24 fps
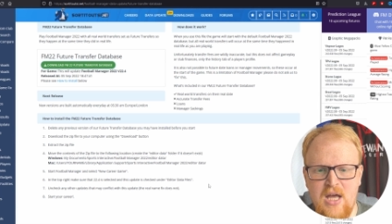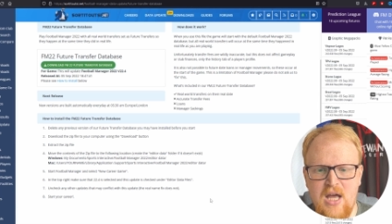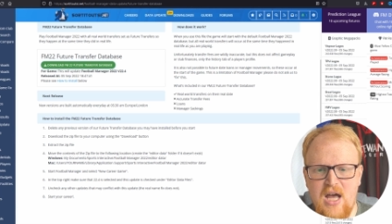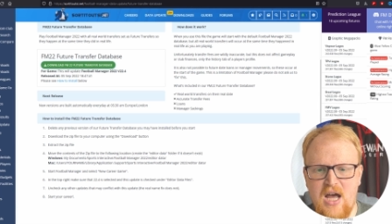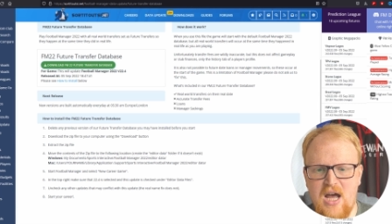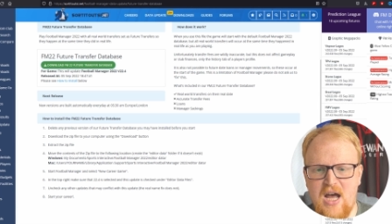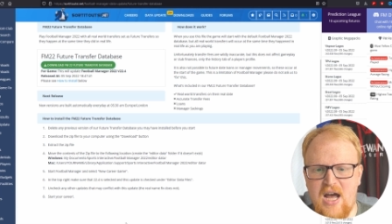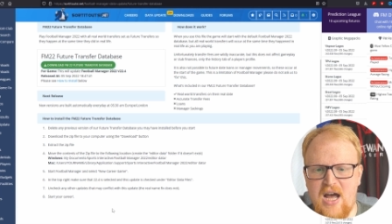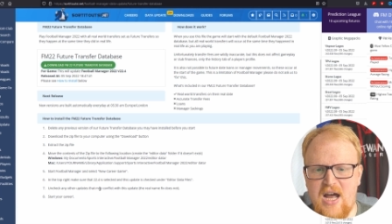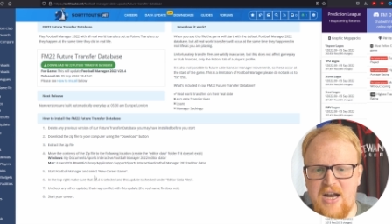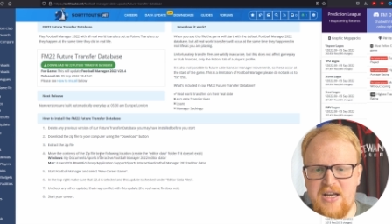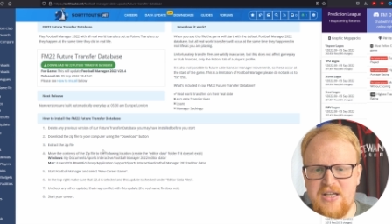uh,
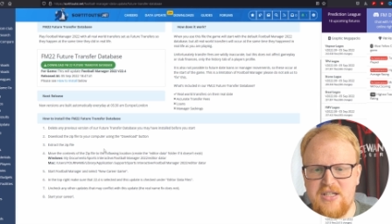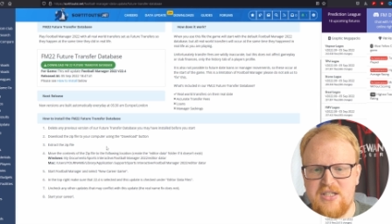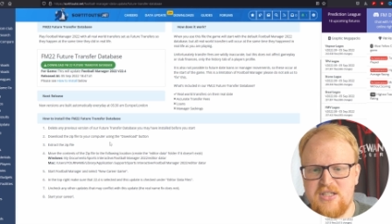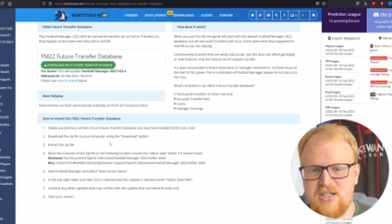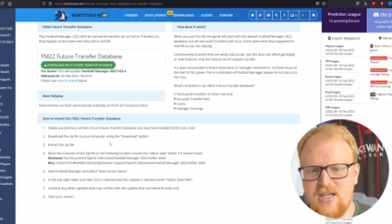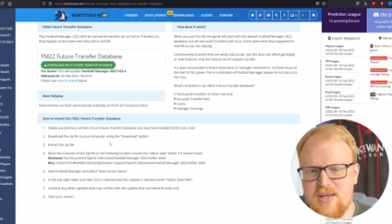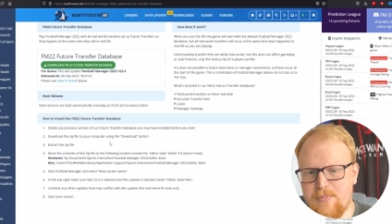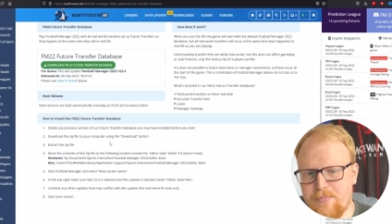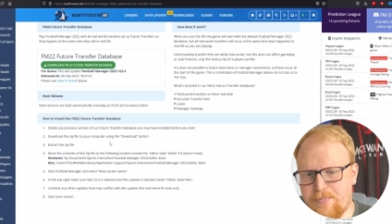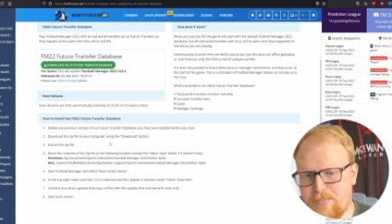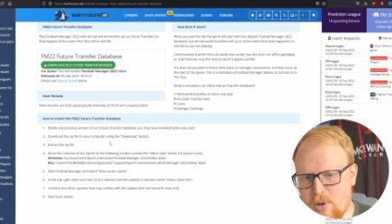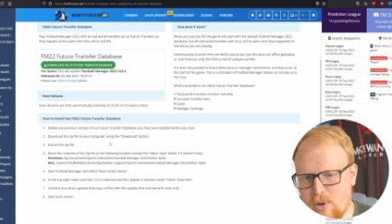and it's
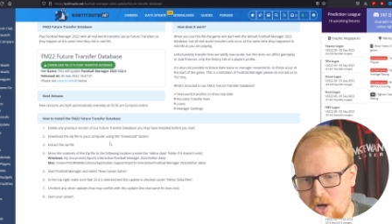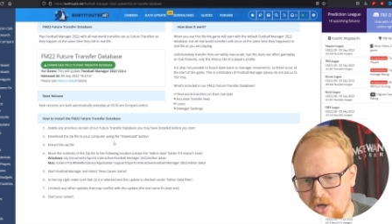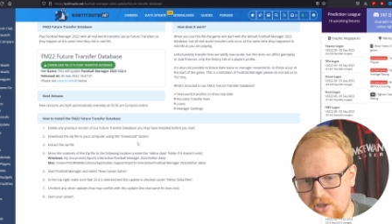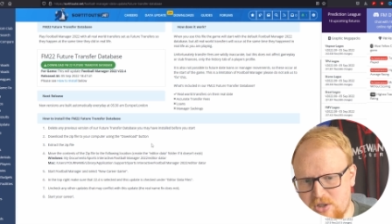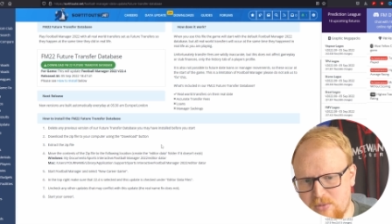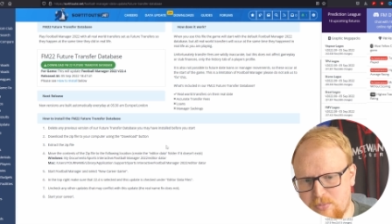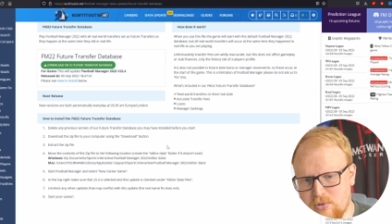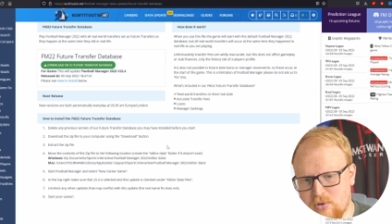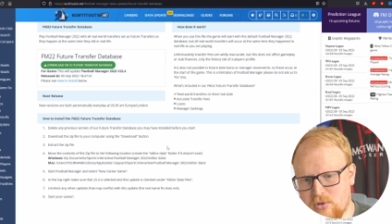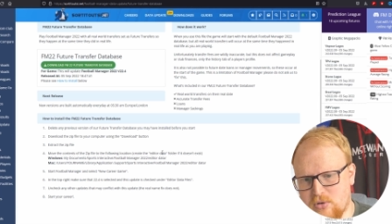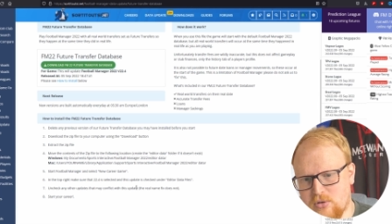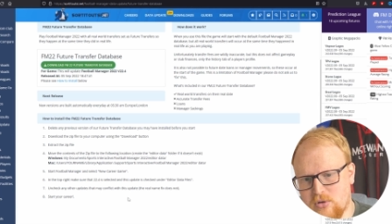
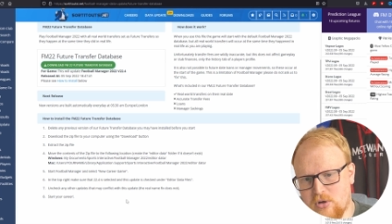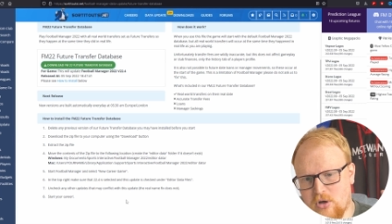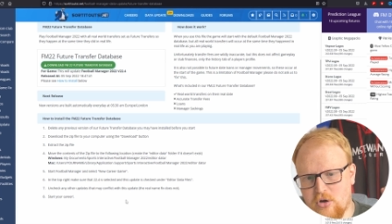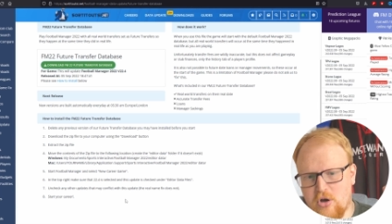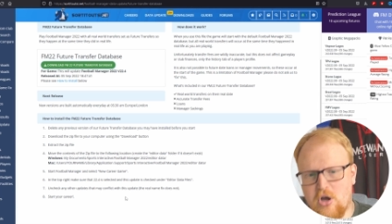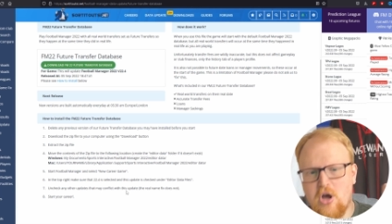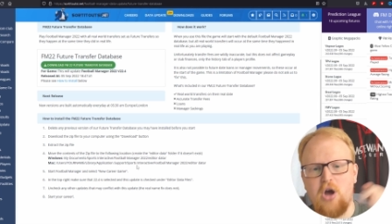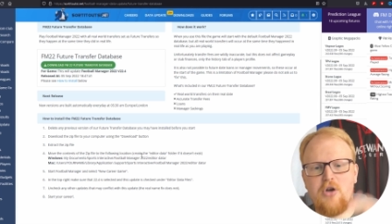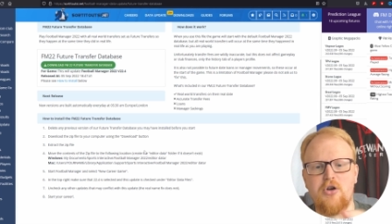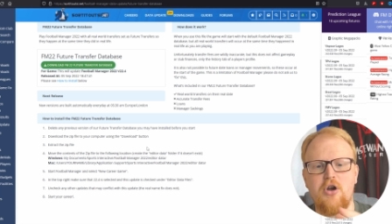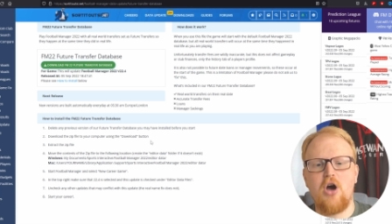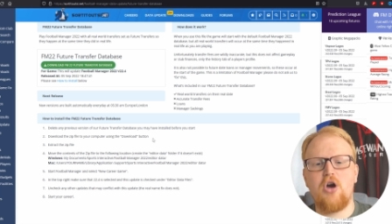impossible, or
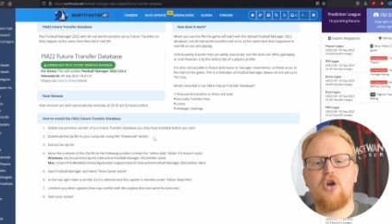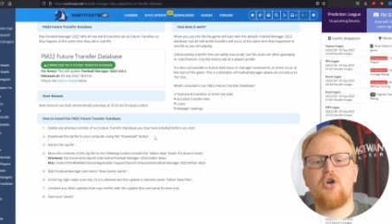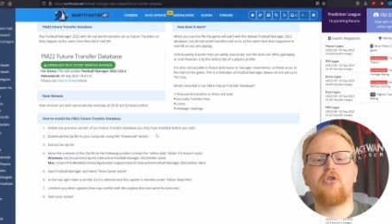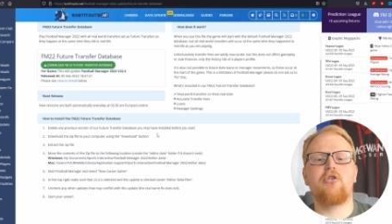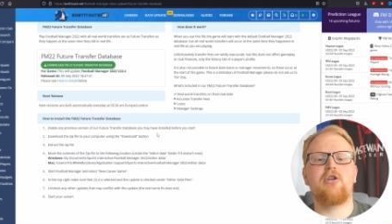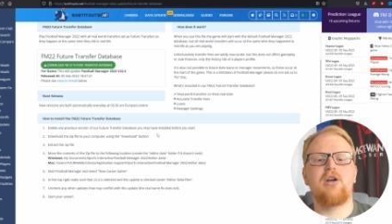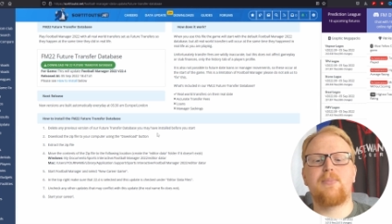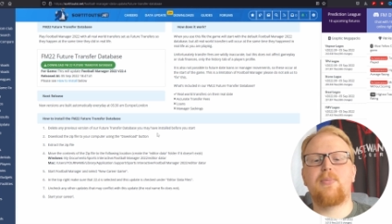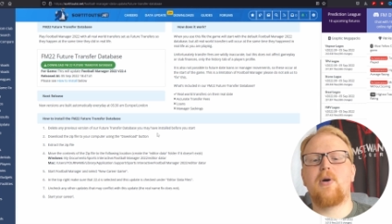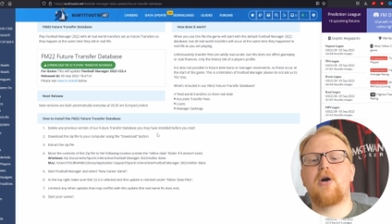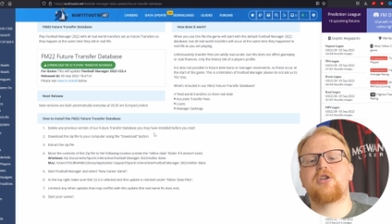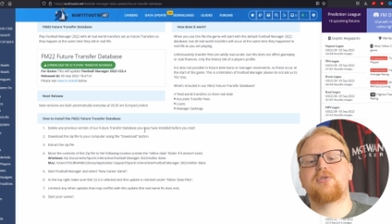not
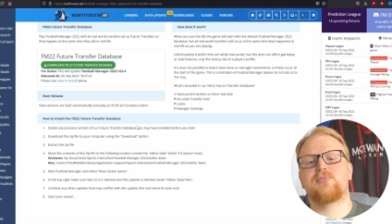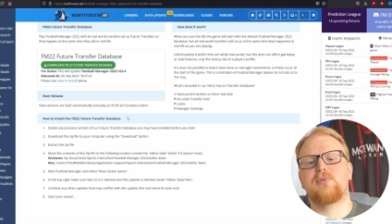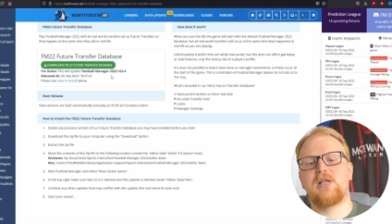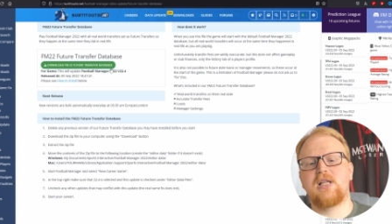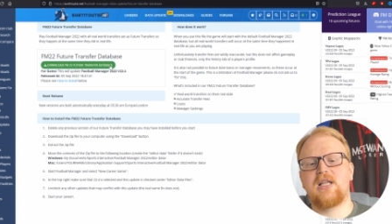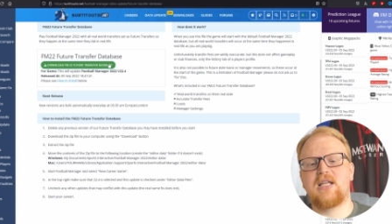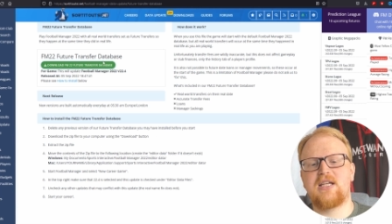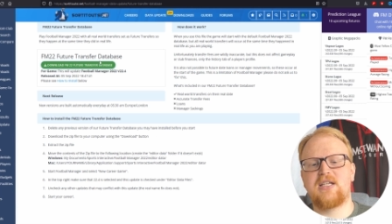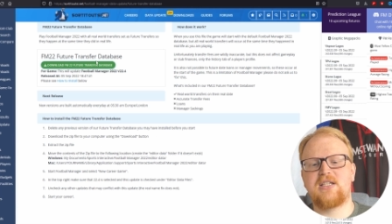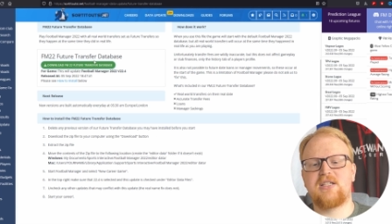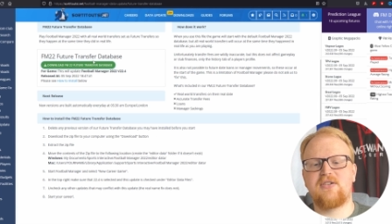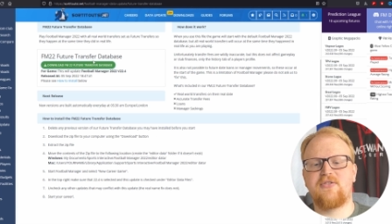currently possible at
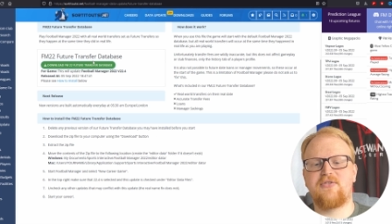least,